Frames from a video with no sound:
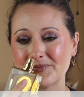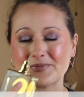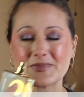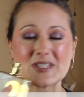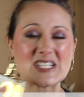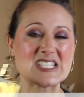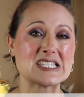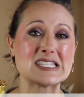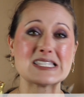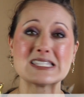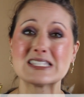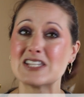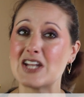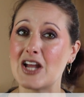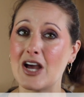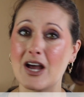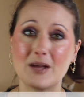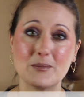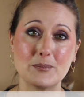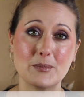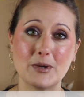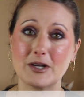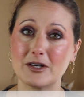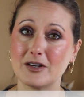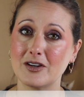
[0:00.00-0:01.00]
this is
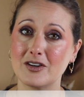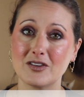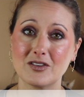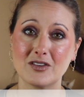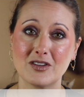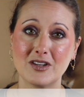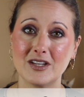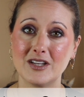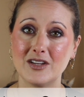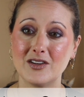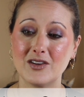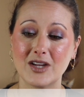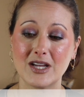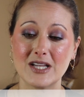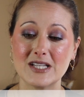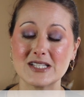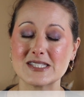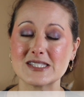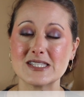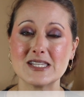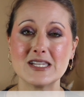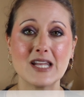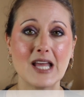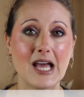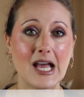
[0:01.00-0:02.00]
not Guerlain, you
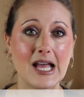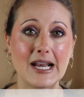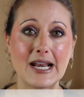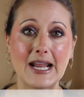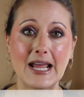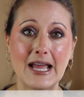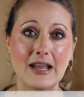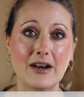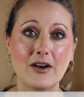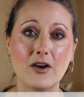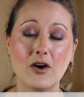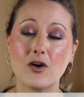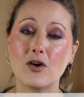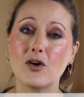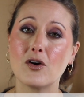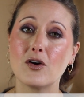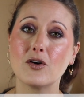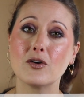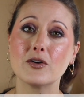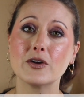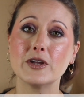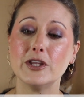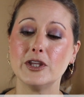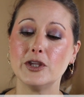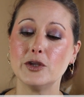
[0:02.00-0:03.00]
guys, not at
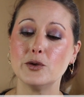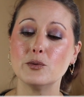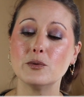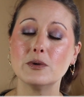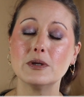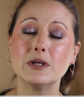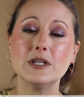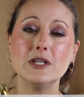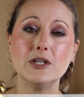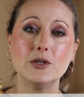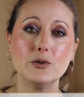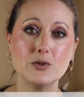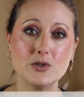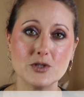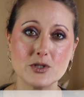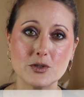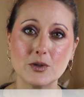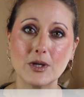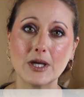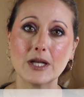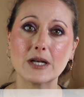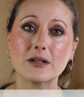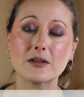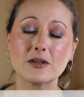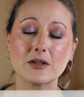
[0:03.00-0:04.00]
all. You, you do
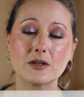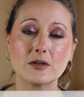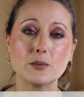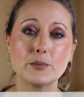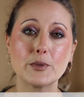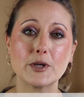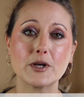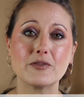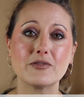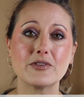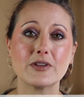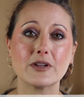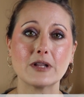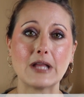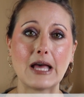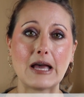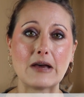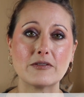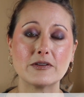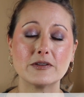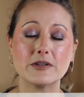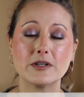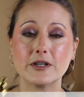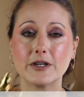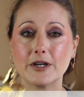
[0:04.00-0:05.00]
get a little bit of the
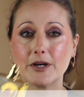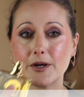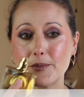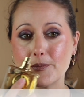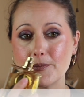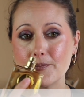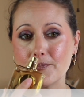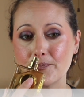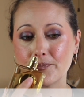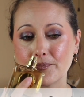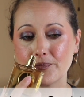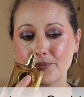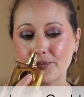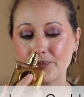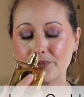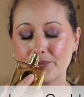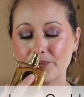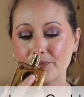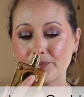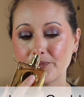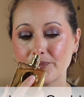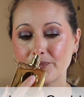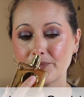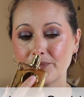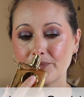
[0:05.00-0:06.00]
lavender
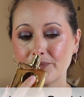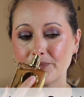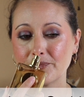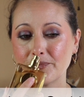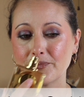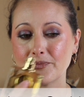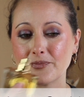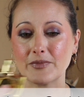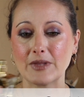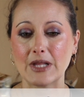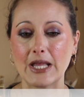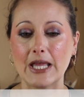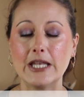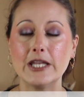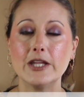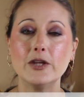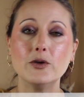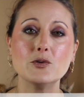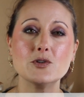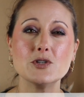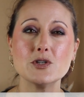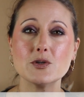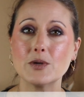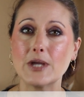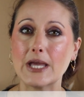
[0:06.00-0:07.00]
and
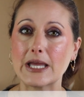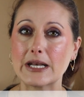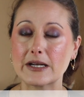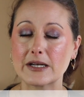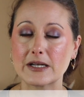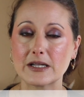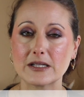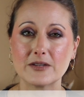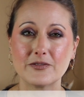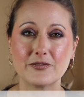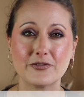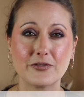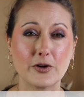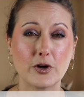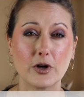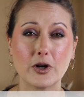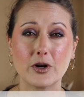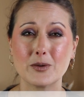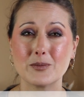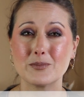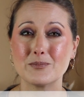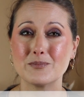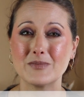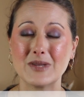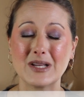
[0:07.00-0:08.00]
you do get it uh,
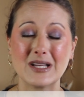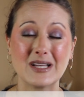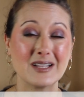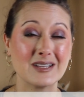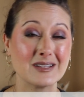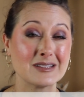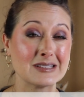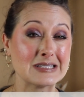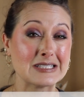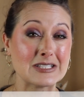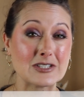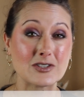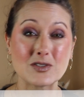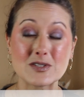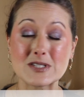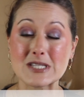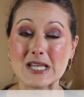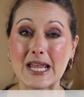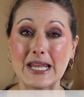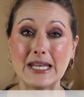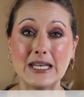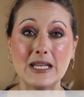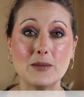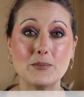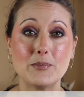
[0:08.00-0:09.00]
for a little
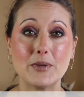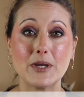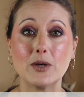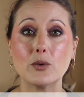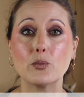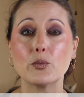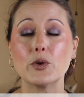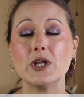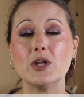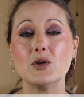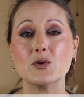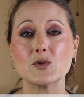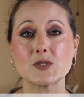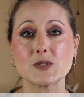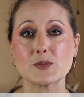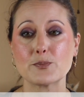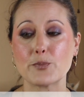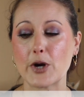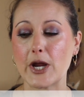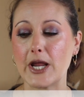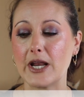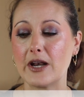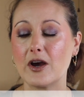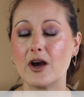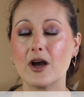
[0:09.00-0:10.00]
tiny bit when you
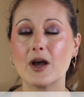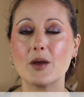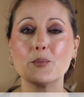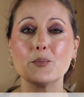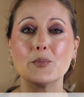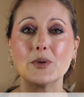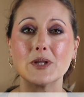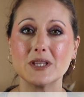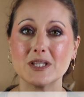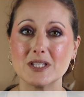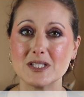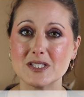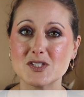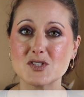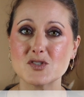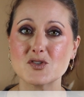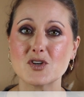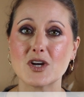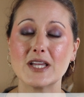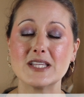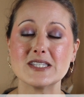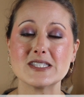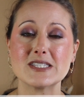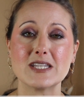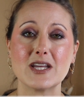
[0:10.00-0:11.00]
spray it on, but this
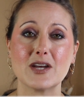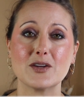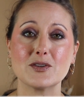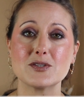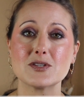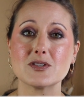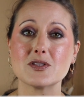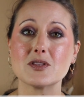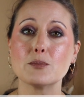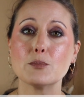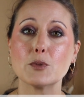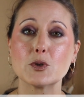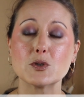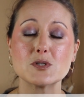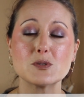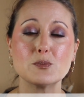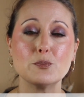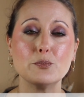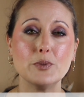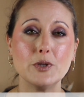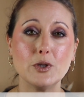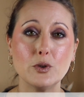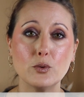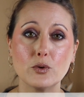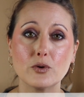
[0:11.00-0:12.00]
dries down to the
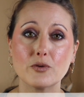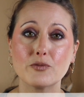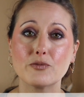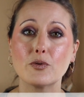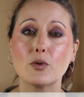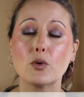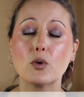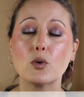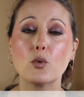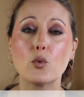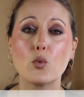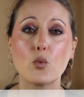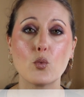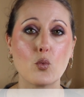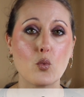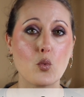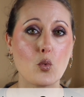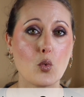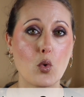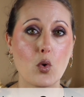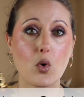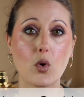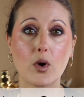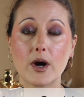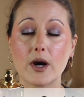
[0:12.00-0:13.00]
most beautiful,
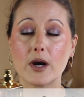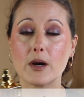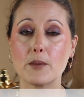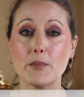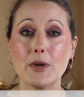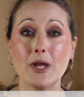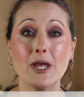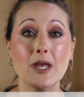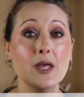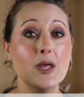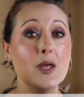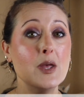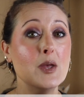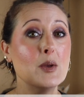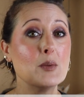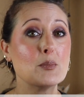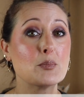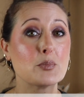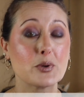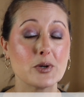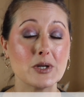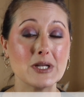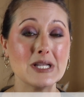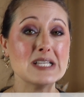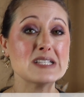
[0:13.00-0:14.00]
warm,
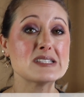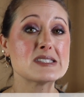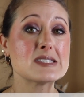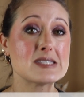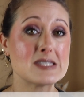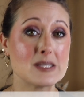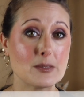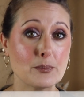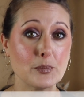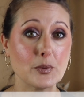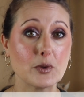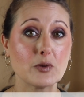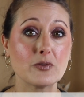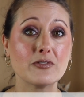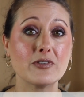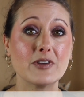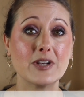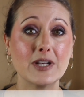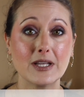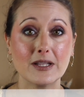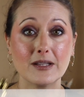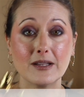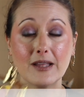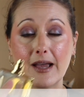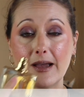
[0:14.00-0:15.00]
pretty simple
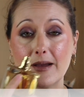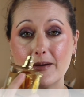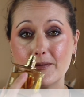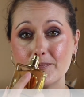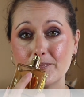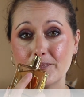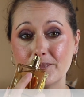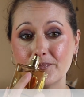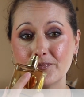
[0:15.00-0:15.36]
vanilla.